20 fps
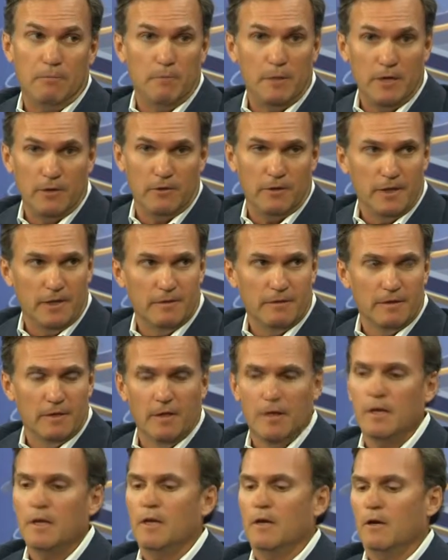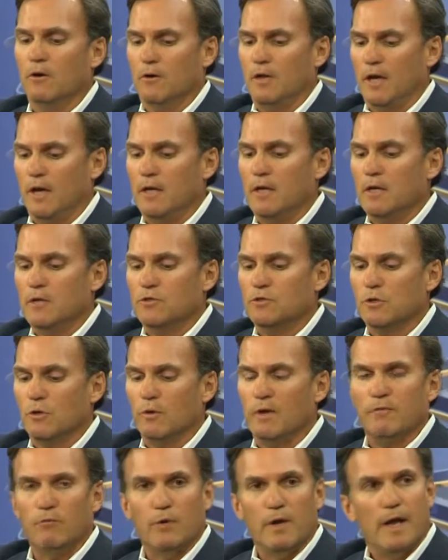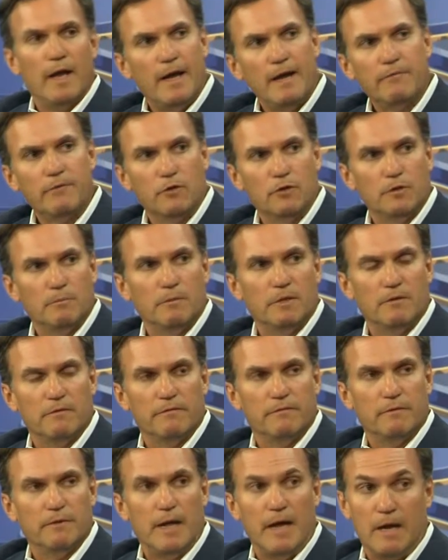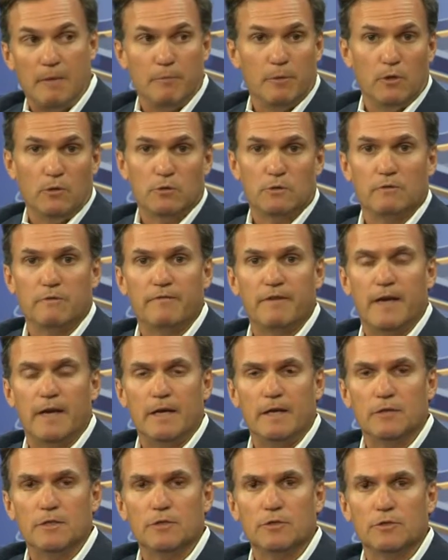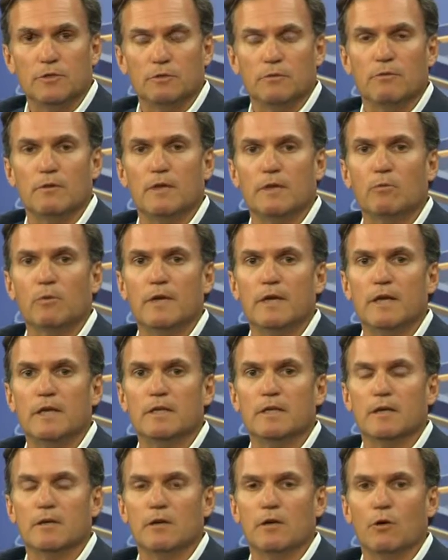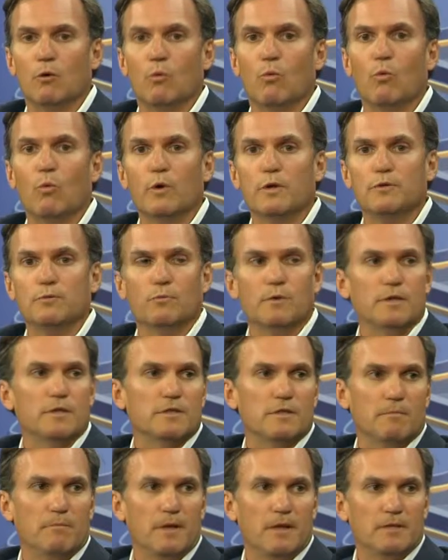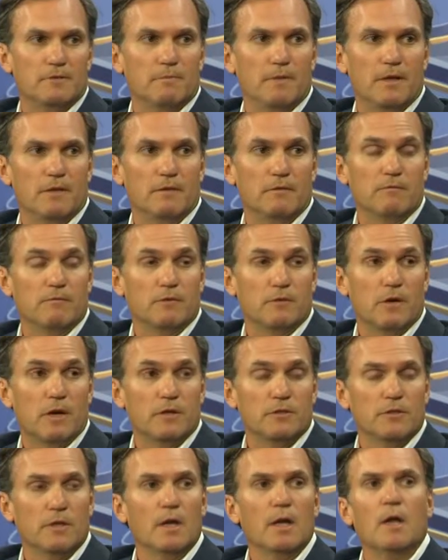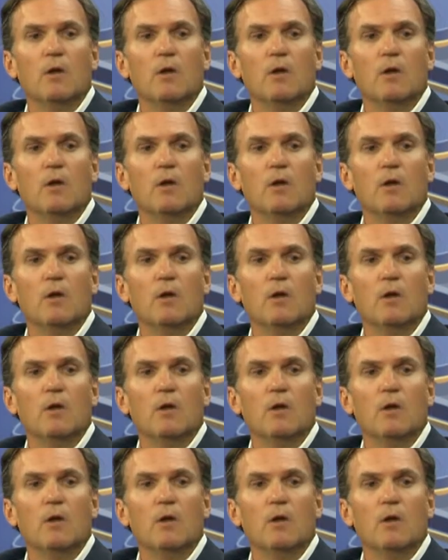period. Okay, so if we have a good bit of adipose or fatty tissue, then we need to know which one is the best method for us.